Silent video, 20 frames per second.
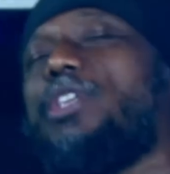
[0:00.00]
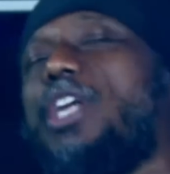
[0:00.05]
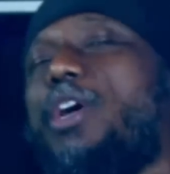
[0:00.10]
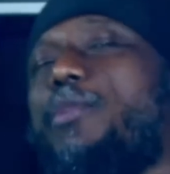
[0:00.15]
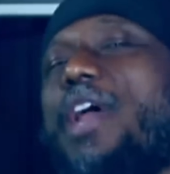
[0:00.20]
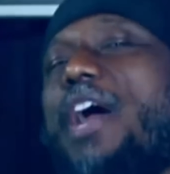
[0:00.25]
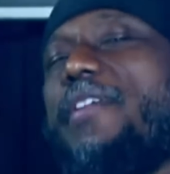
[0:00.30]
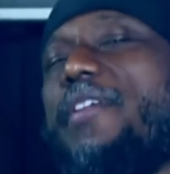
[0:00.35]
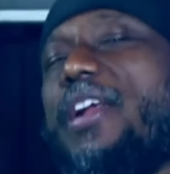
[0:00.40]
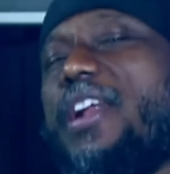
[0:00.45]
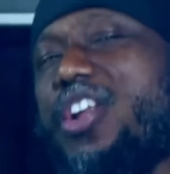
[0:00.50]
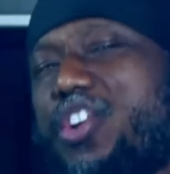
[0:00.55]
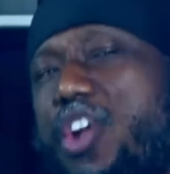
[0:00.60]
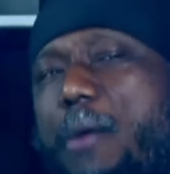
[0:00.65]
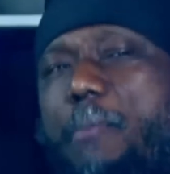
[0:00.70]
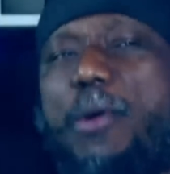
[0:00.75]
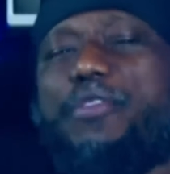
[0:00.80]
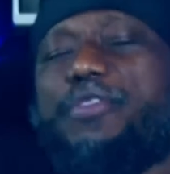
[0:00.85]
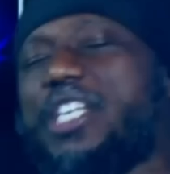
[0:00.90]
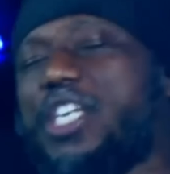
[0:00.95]
today we have a
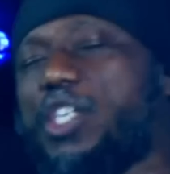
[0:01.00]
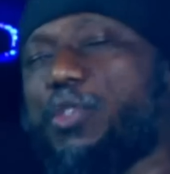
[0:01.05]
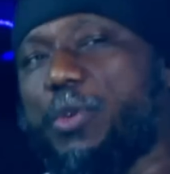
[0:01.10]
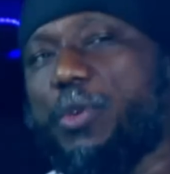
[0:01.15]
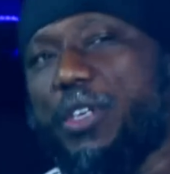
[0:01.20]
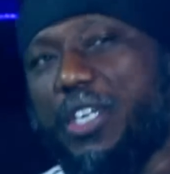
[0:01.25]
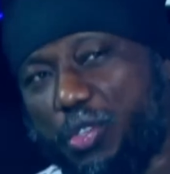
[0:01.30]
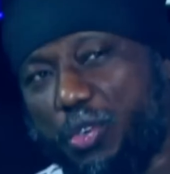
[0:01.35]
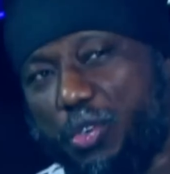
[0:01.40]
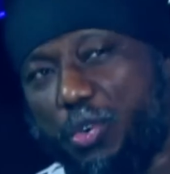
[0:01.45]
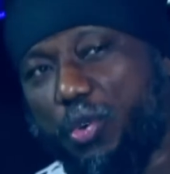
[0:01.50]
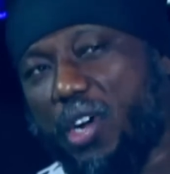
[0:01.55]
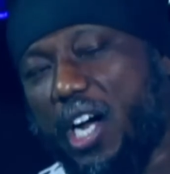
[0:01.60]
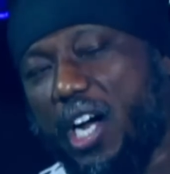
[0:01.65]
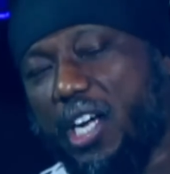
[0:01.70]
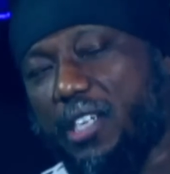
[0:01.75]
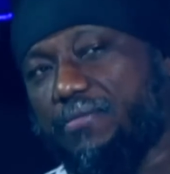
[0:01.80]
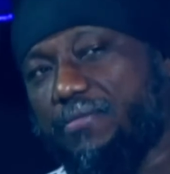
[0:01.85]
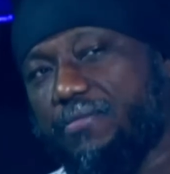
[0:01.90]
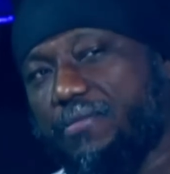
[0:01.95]
number of things we need to
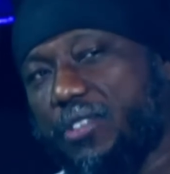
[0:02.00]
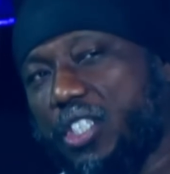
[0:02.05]
look at.